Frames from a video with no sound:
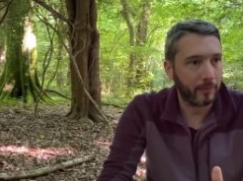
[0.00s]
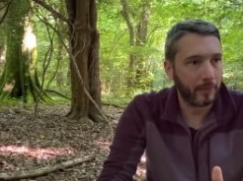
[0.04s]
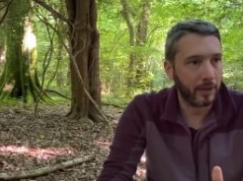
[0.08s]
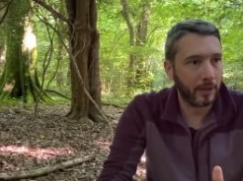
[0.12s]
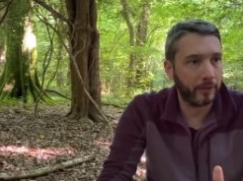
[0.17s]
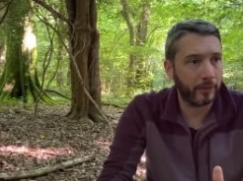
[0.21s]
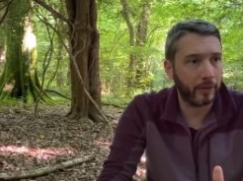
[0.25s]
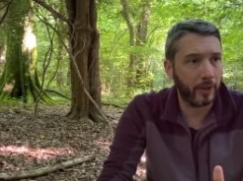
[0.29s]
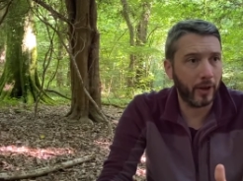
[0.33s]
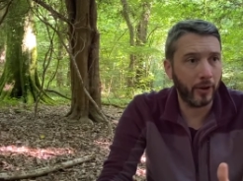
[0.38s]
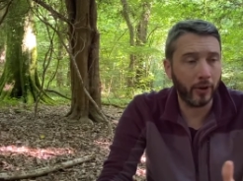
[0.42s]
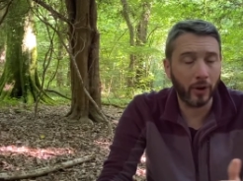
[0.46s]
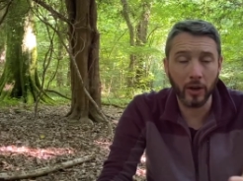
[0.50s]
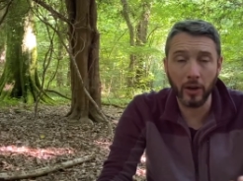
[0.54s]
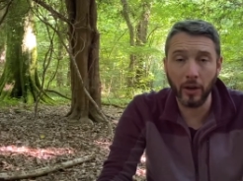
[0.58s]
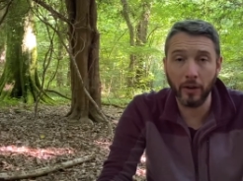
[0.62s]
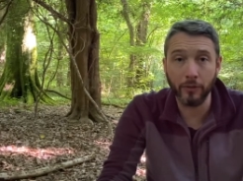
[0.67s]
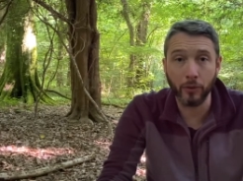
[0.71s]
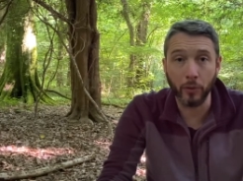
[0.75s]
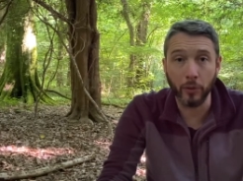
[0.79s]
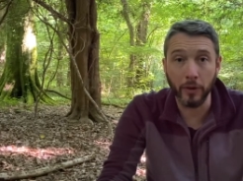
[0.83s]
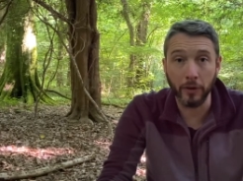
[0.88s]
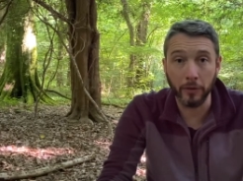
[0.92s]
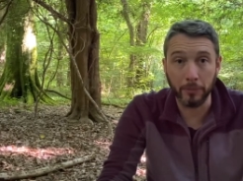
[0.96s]
So I love
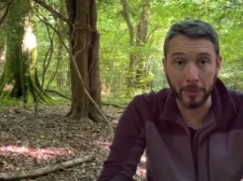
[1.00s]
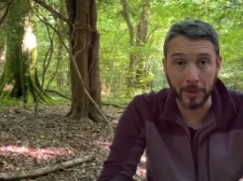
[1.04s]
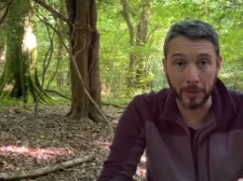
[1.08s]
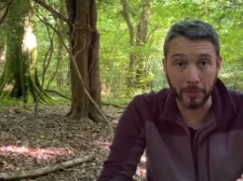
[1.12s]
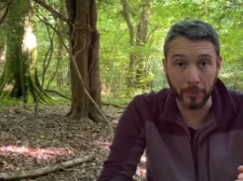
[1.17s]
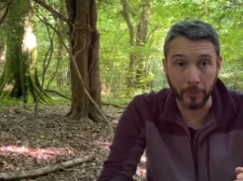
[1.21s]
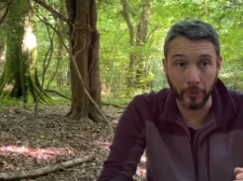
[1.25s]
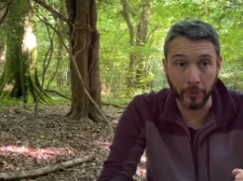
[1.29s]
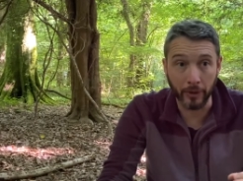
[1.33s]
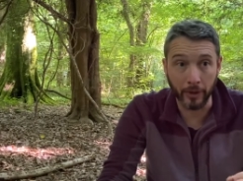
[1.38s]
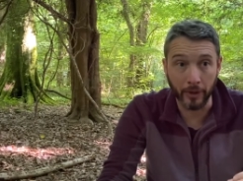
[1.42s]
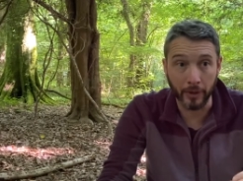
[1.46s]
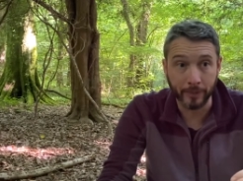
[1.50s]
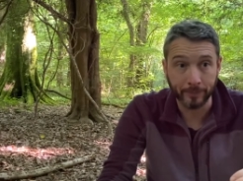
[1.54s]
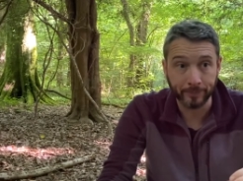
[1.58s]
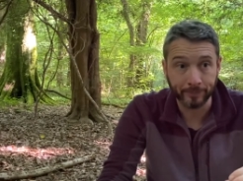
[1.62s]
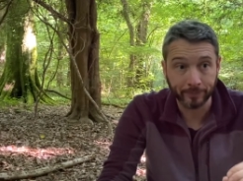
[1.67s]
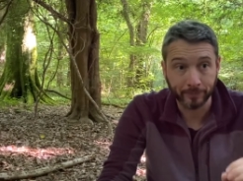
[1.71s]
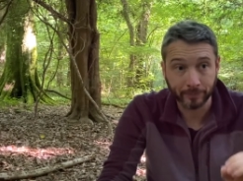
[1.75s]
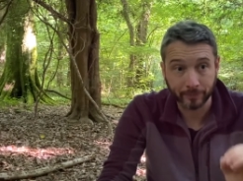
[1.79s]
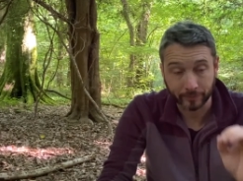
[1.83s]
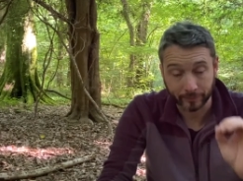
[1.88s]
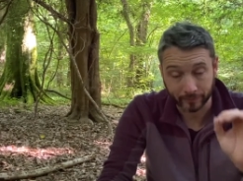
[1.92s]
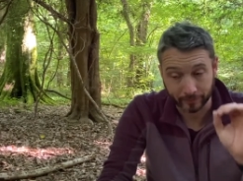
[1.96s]
all those people that
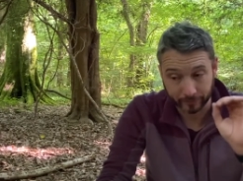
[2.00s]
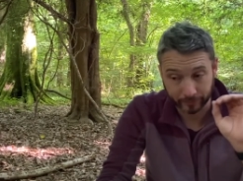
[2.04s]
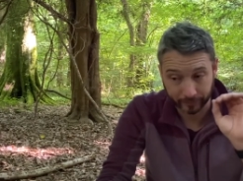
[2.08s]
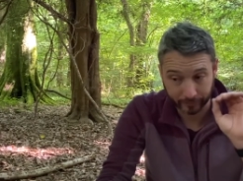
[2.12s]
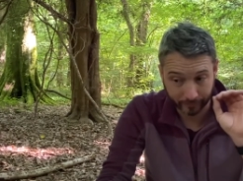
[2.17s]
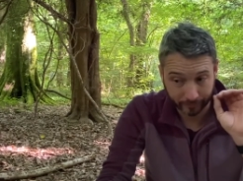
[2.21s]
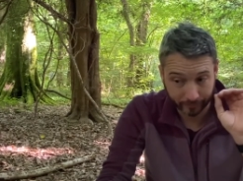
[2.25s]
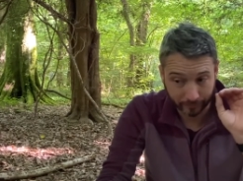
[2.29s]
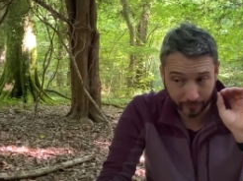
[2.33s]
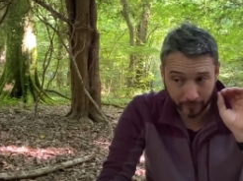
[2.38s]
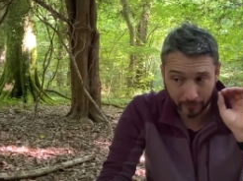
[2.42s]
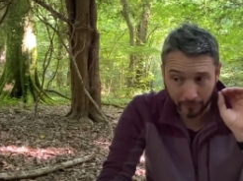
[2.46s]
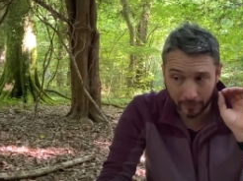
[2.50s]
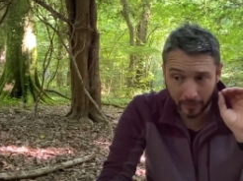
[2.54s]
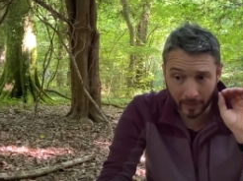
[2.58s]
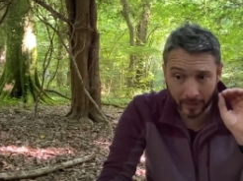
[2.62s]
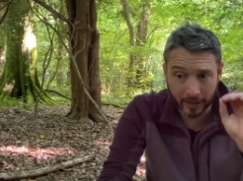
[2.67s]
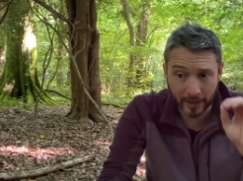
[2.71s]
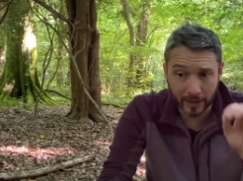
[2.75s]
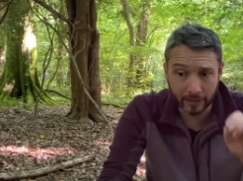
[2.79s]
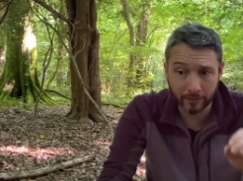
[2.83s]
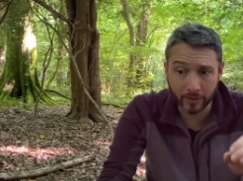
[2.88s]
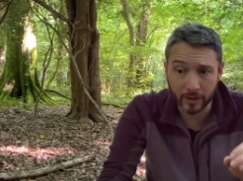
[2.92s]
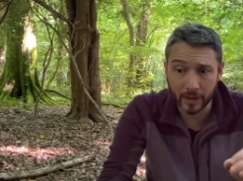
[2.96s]

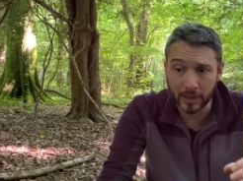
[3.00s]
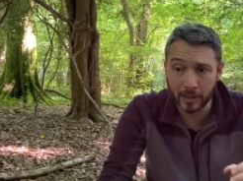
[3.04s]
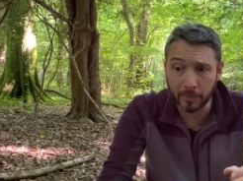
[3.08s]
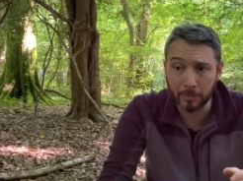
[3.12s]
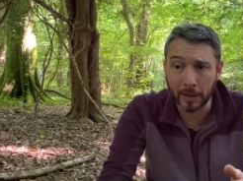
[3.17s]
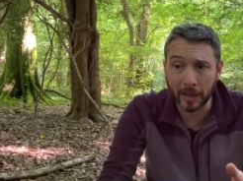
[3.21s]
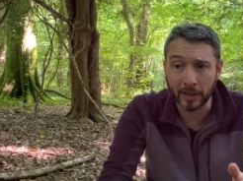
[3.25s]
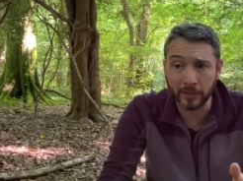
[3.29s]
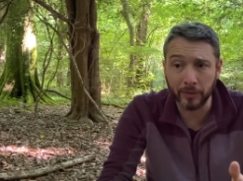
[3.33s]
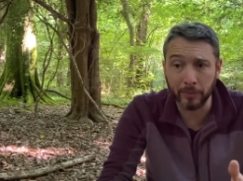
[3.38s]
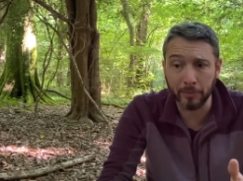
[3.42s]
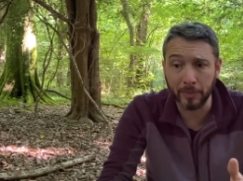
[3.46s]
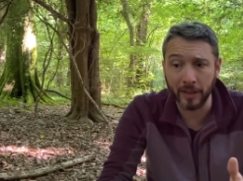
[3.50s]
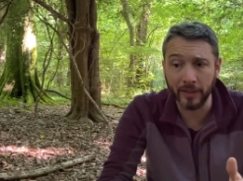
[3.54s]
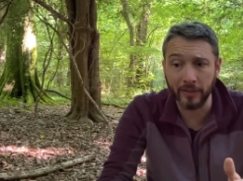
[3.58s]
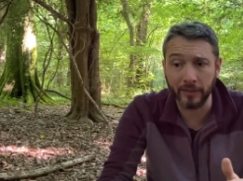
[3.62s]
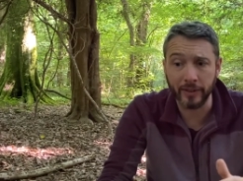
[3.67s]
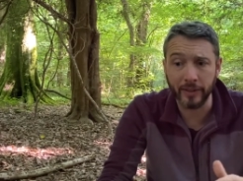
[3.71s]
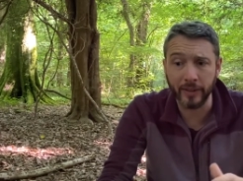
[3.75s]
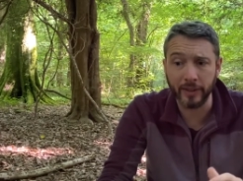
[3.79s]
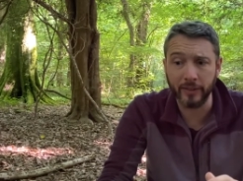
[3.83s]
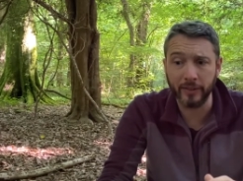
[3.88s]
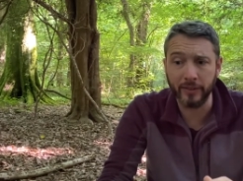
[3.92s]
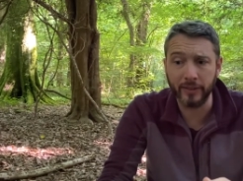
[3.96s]
get really back to
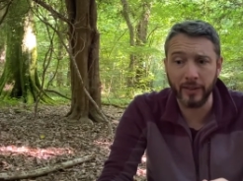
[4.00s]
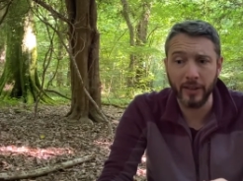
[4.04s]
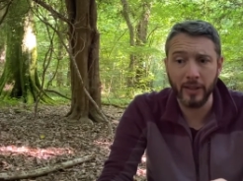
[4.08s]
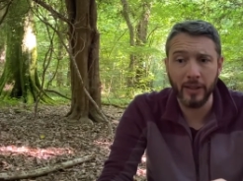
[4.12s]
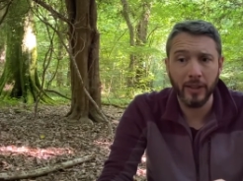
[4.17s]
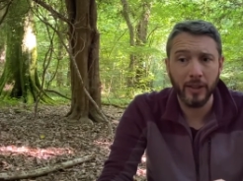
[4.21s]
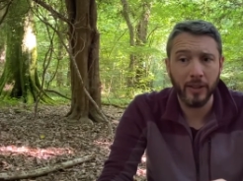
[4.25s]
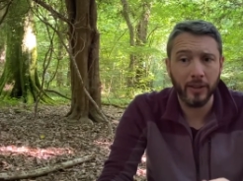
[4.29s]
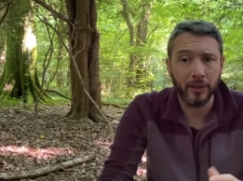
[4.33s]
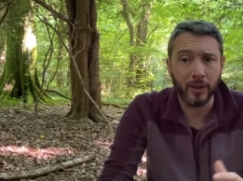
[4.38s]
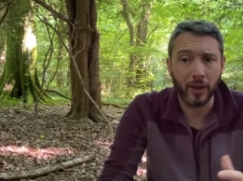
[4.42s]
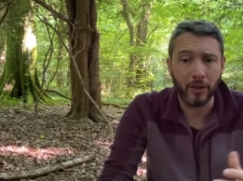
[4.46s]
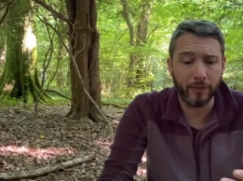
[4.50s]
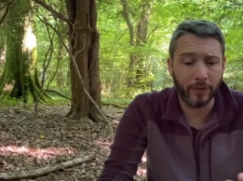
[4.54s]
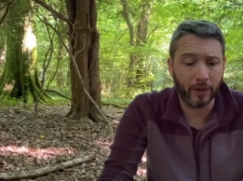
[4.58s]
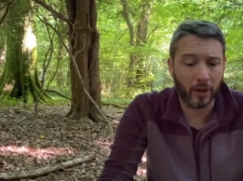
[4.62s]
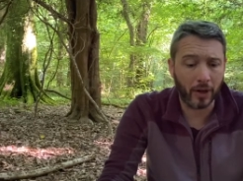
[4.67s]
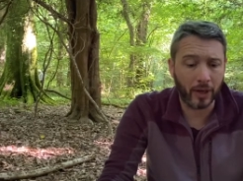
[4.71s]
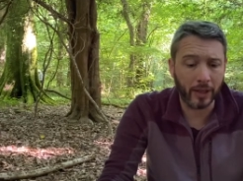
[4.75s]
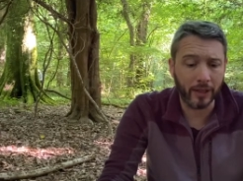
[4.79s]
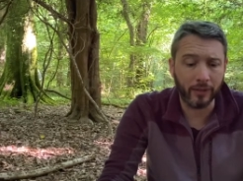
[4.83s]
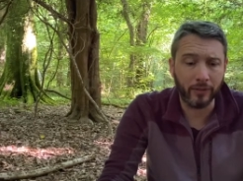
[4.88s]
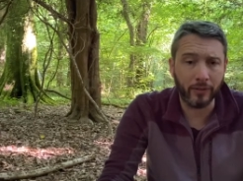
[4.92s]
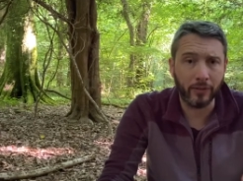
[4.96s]
basics, go for
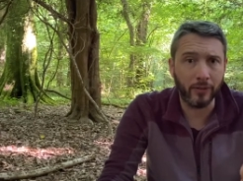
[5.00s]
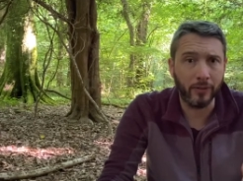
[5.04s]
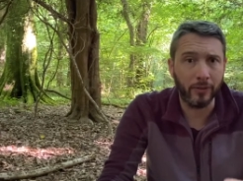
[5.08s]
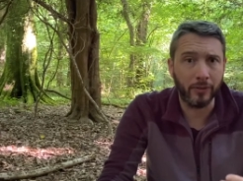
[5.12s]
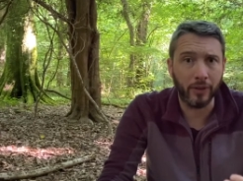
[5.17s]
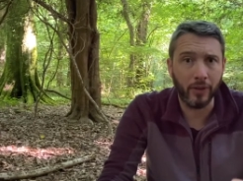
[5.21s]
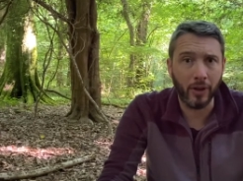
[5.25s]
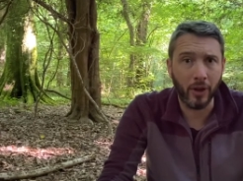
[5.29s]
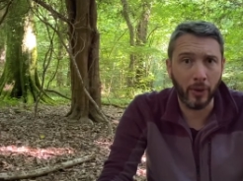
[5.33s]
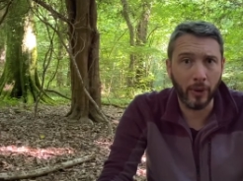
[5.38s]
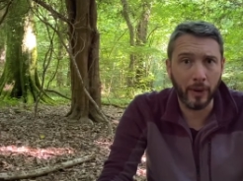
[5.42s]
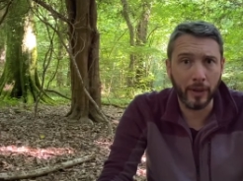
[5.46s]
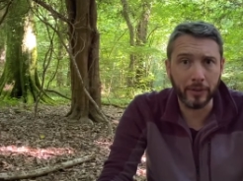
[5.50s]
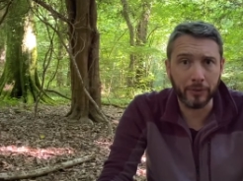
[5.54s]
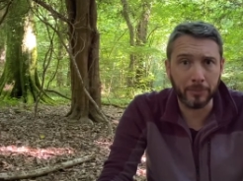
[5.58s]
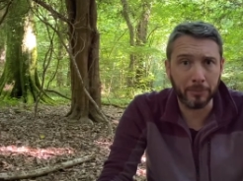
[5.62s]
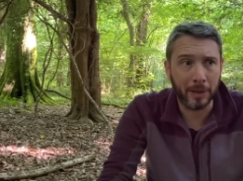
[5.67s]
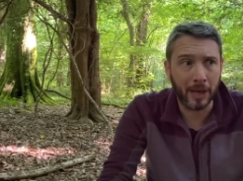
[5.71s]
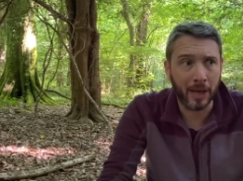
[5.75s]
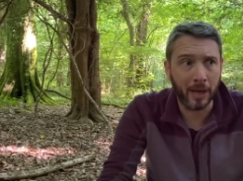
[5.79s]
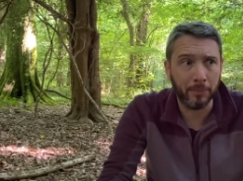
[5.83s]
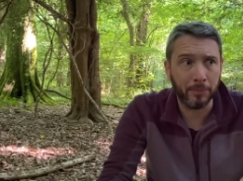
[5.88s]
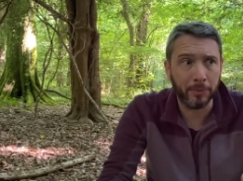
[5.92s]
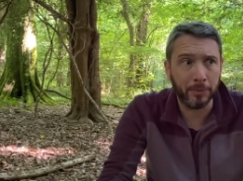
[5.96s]
hikes using OS
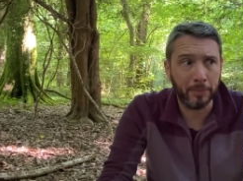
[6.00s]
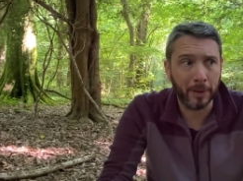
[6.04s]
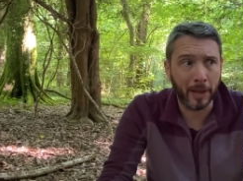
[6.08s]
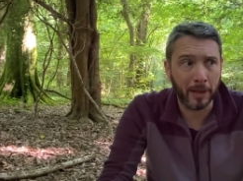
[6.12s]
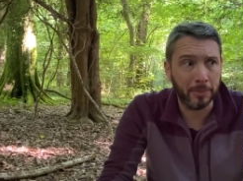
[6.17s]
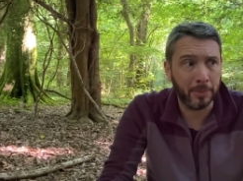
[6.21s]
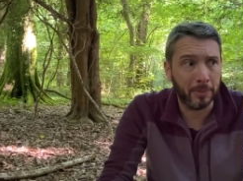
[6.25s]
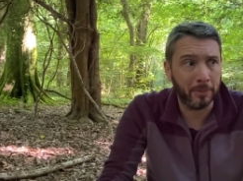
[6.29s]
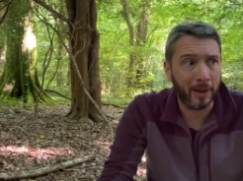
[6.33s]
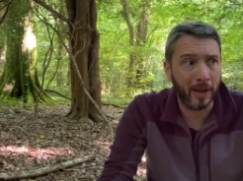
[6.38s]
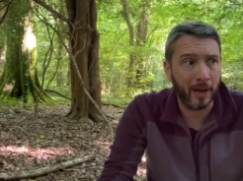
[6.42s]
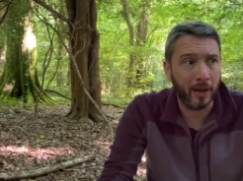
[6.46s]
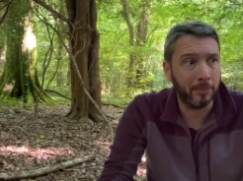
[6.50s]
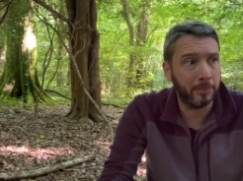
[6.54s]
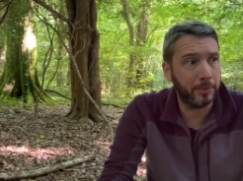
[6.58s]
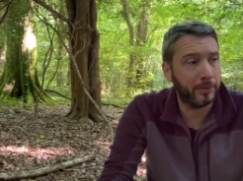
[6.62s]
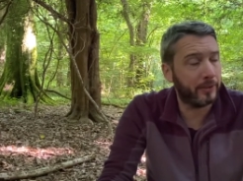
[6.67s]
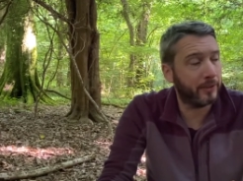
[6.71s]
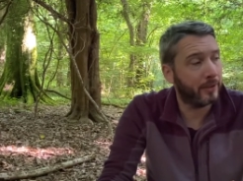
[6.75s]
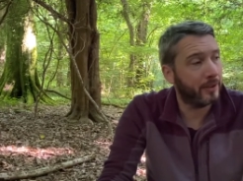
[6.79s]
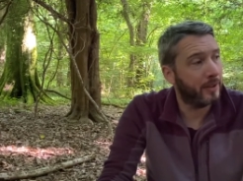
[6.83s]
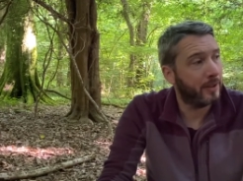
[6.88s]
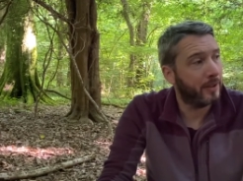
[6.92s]
maps, paper maps,